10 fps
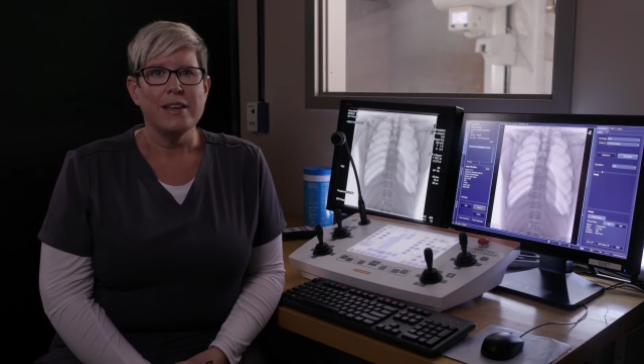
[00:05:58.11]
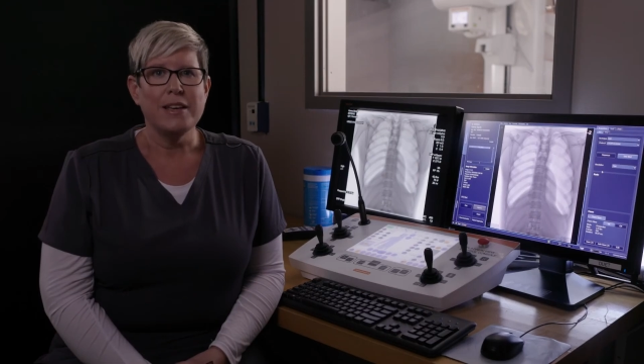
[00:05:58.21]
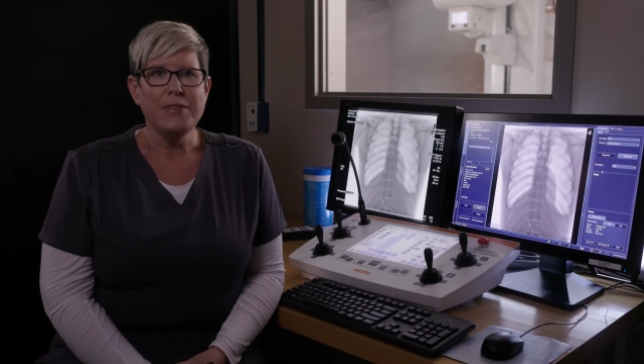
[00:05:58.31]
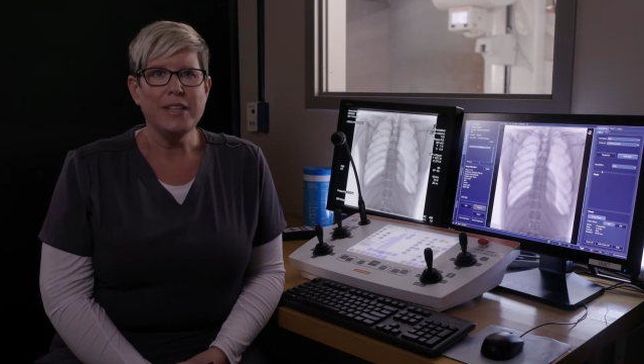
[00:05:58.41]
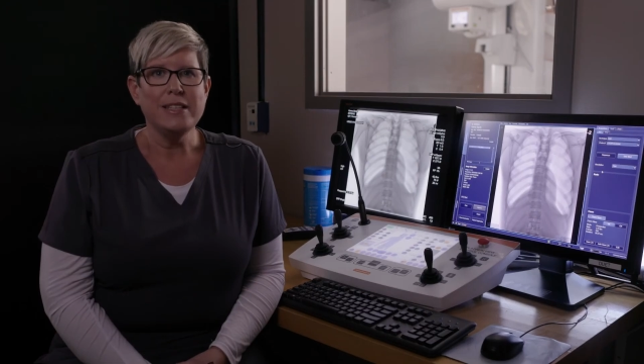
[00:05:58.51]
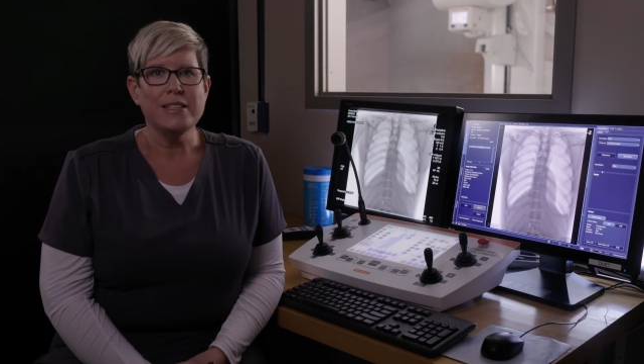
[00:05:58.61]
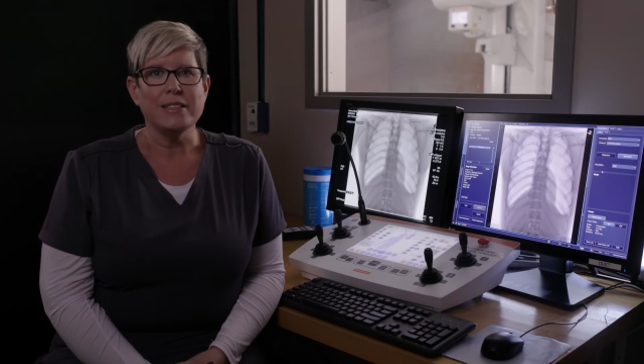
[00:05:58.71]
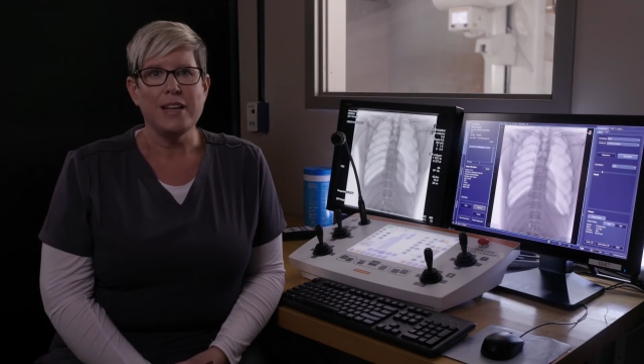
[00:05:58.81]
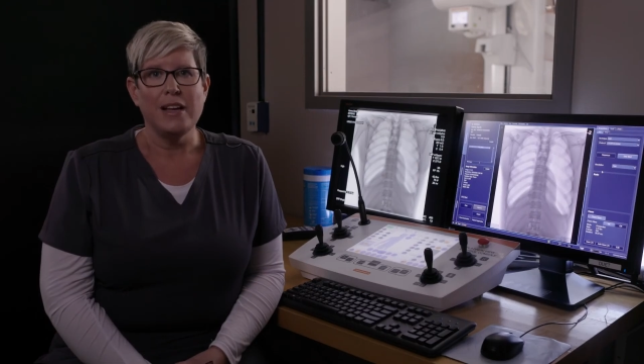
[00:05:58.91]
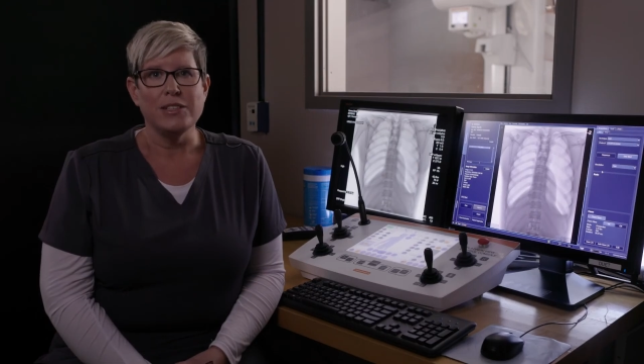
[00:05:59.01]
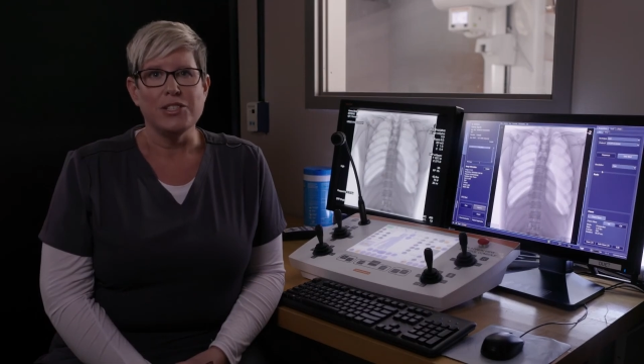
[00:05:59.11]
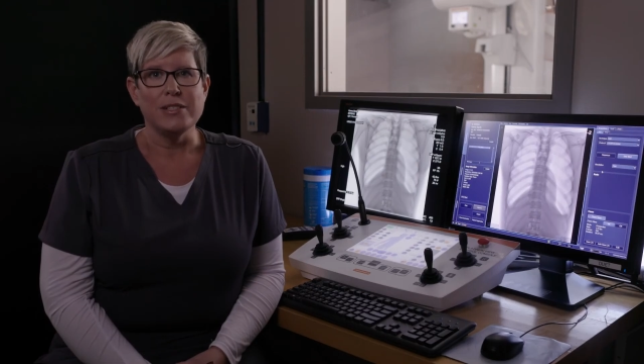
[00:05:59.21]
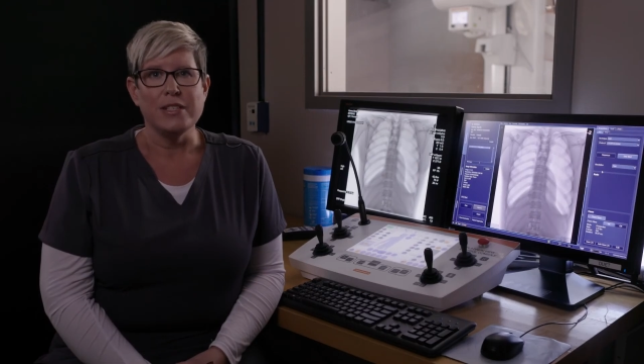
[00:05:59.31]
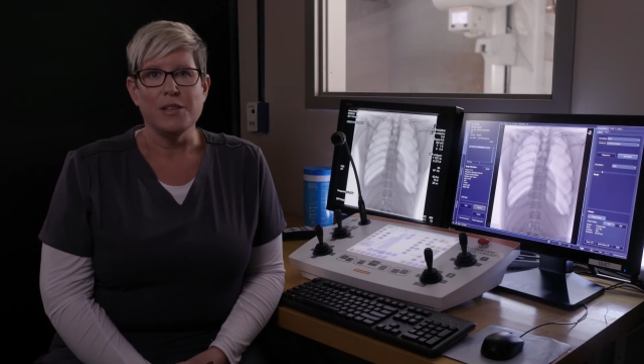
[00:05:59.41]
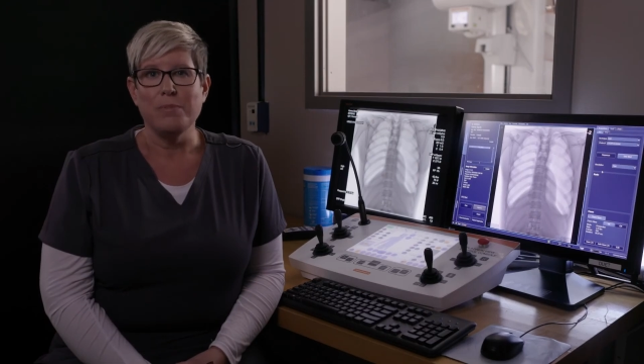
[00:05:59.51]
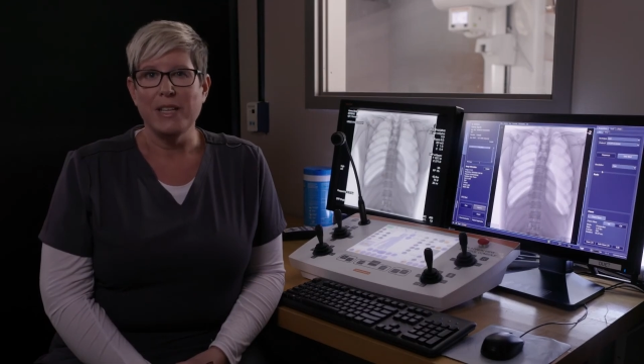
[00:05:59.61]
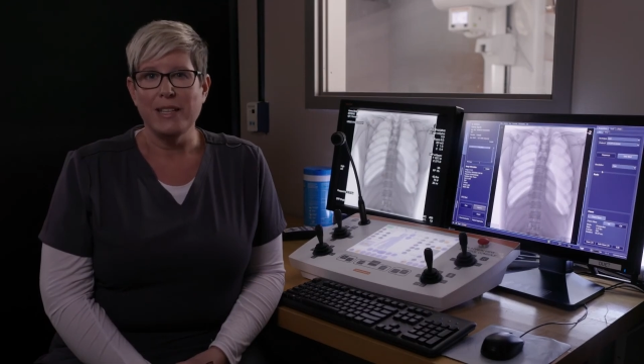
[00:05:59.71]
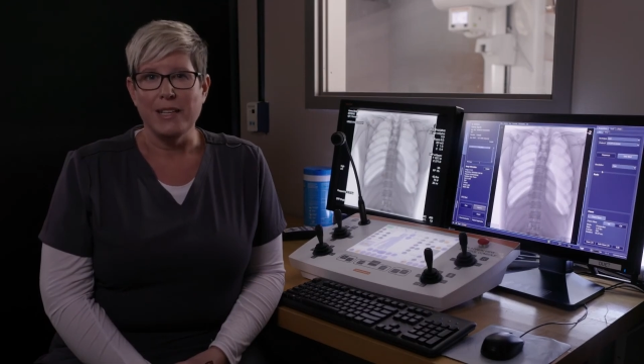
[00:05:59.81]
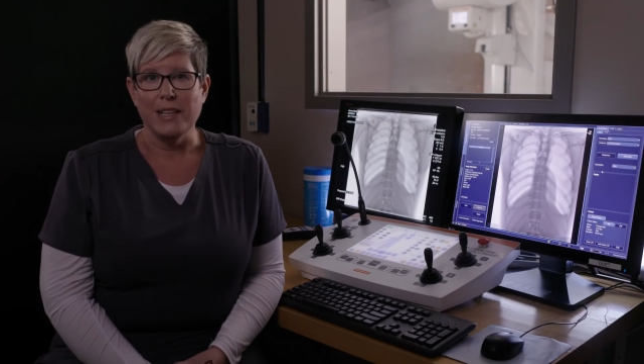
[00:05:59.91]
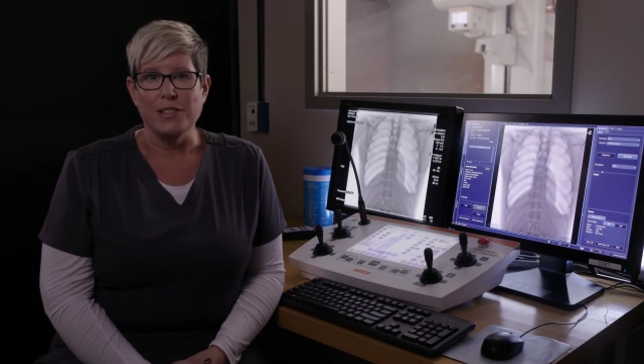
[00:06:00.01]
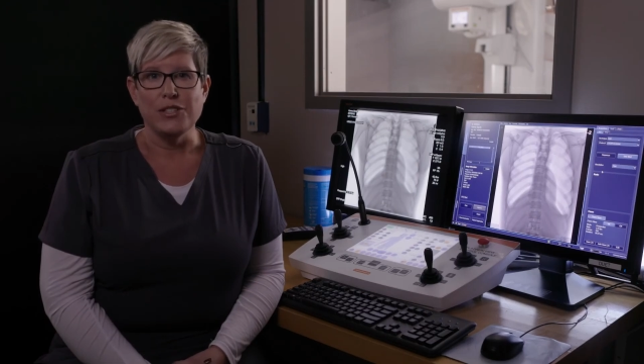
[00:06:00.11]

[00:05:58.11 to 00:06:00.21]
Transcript: giving the technologist the ability